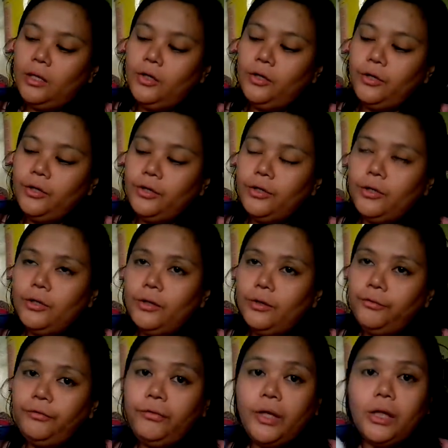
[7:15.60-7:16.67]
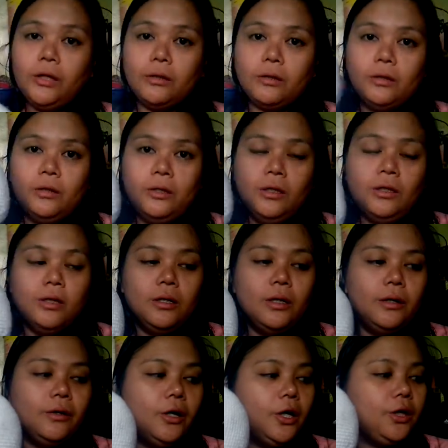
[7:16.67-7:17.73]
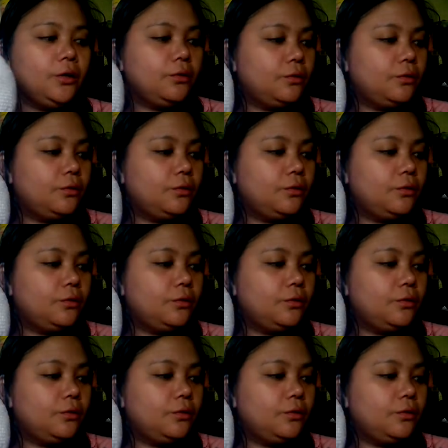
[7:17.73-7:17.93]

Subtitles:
and her feet. I'm